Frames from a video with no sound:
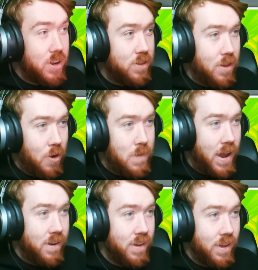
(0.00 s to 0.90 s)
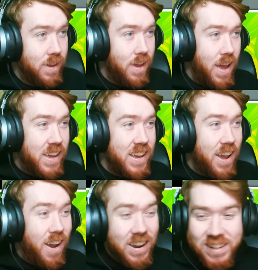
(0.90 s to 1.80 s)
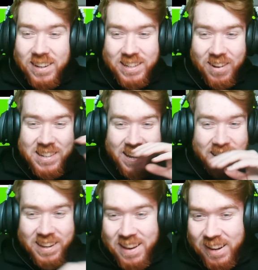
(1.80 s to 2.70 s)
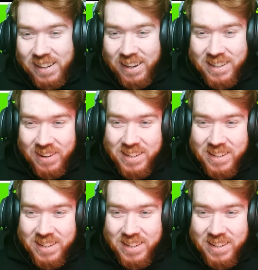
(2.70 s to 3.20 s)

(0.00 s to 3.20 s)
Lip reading: good though, man. Okay, she looks so sick. She looks so